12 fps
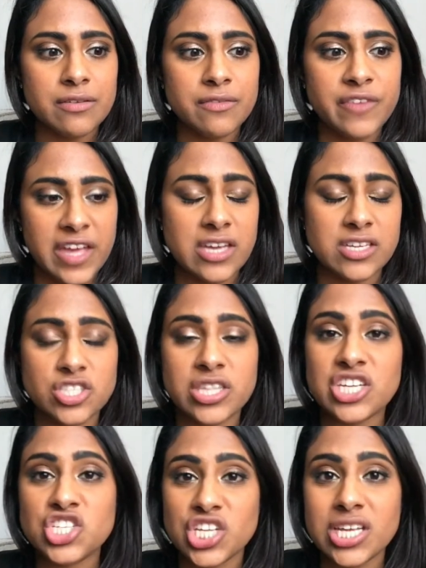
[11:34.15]
things
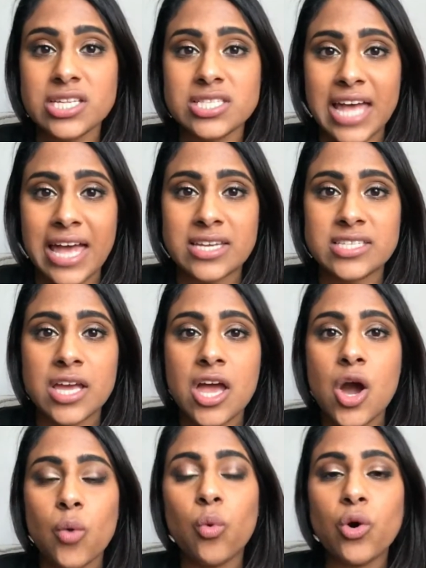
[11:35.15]
that she said
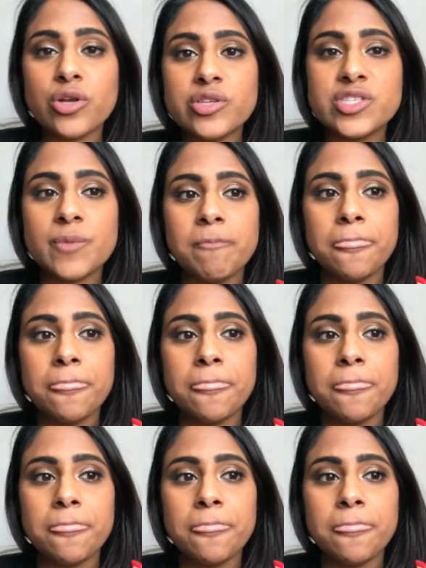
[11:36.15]
was